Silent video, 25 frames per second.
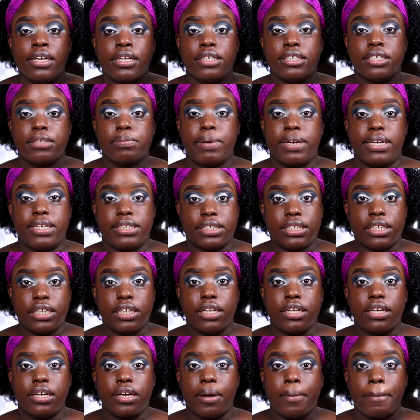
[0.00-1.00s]
space
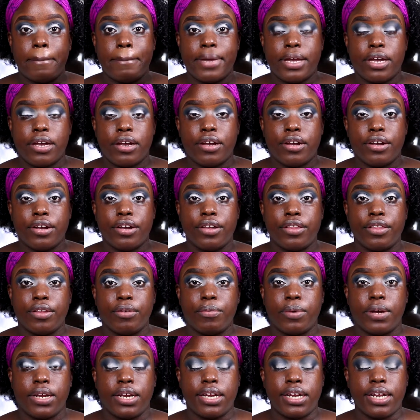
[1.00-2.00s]
look bigger than
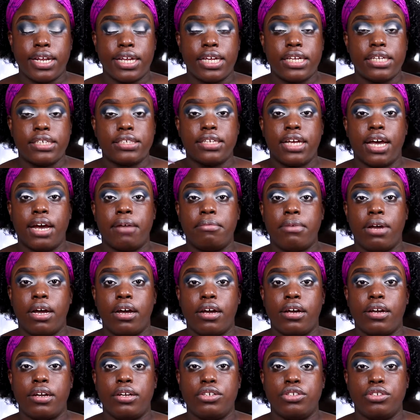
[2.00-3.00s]
what it is. I'm not
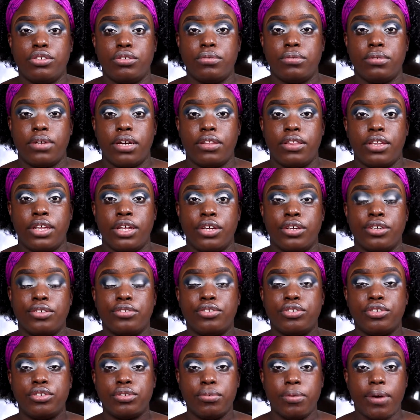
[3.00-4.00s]
going to do nothing
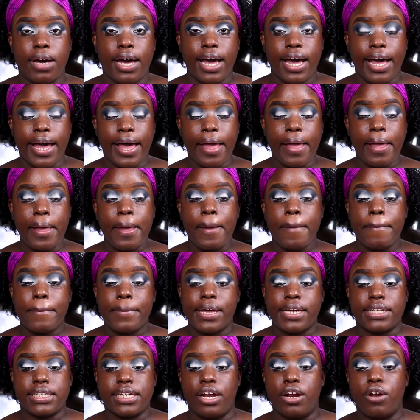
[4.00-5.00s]
too high
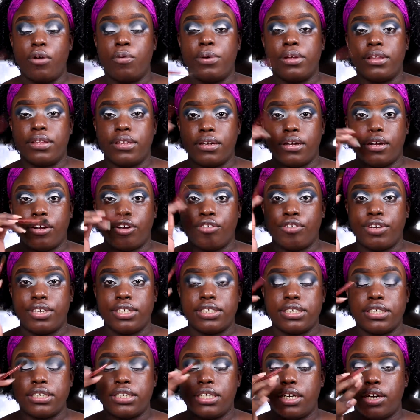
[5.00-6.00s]
because I don't want the crease
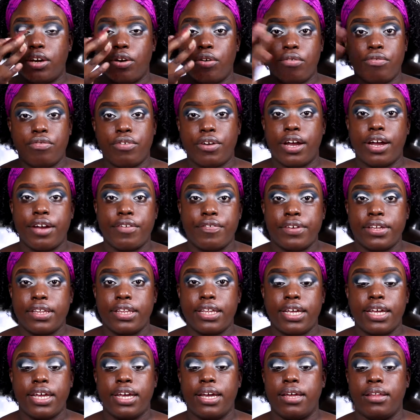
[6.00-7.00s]
to take over
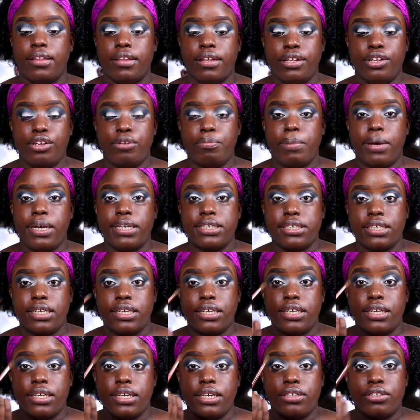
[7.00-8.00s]
everything and then you
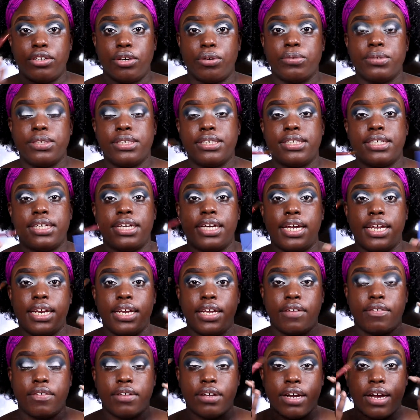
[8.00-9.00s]
basically don't see any
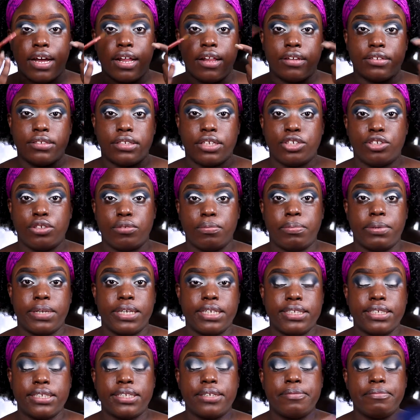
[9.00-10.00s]
of the colors that you
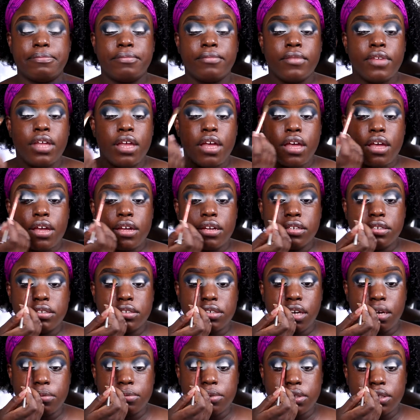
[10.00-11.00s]
blended. So
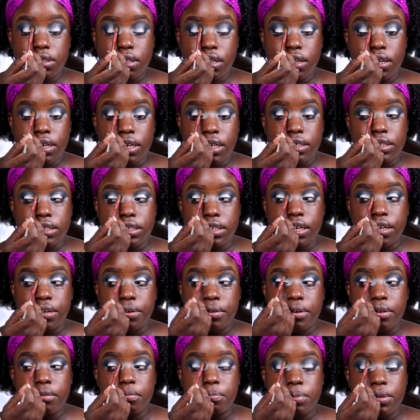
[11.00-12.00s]
I'm just going to continue
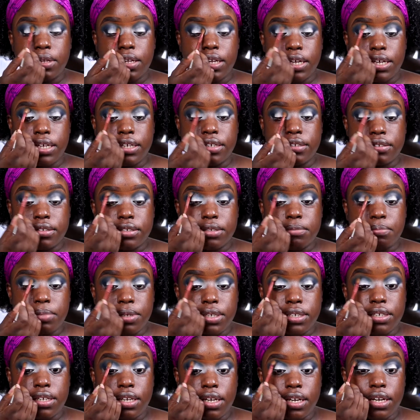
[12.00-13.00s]
to blend.
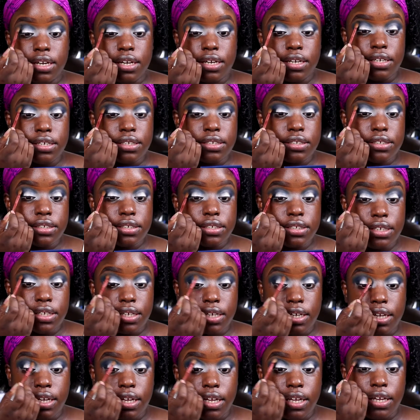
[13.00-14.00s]
Blending is
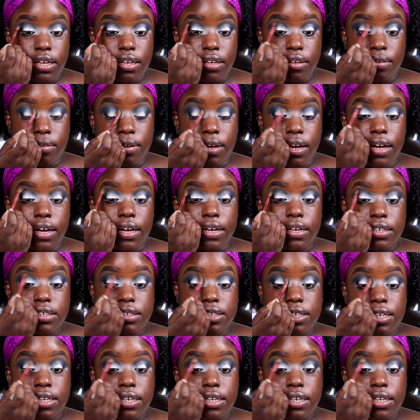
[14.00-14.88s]
key, you guys.